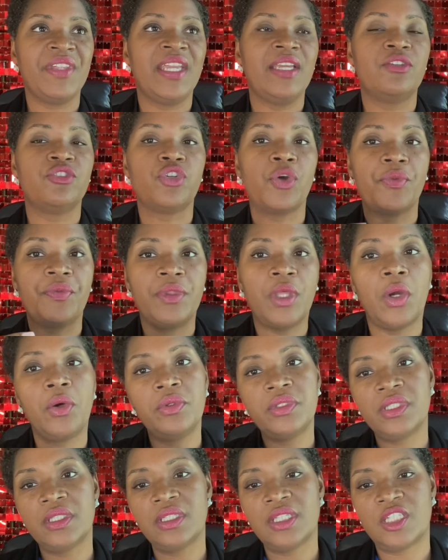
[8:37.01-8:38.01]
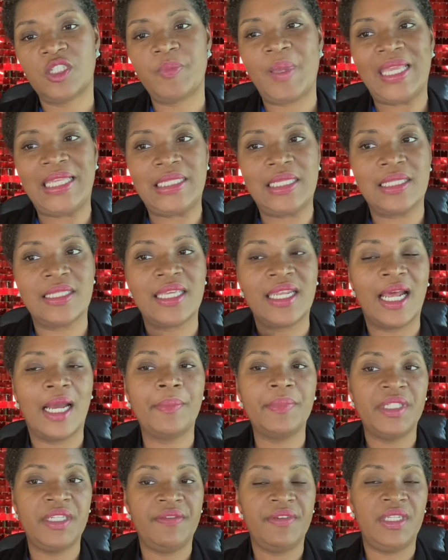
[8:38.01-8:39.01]
So those are the spaces that
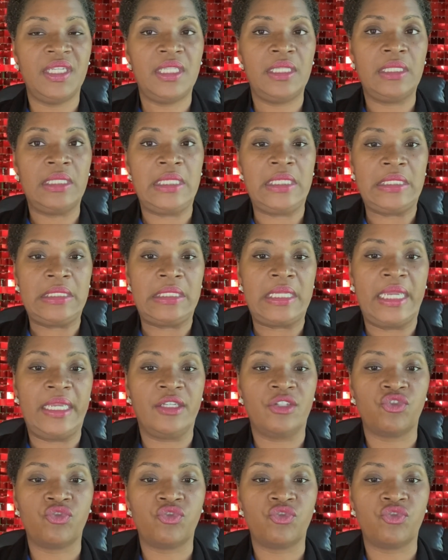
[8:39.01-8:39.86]
I'm living in these days,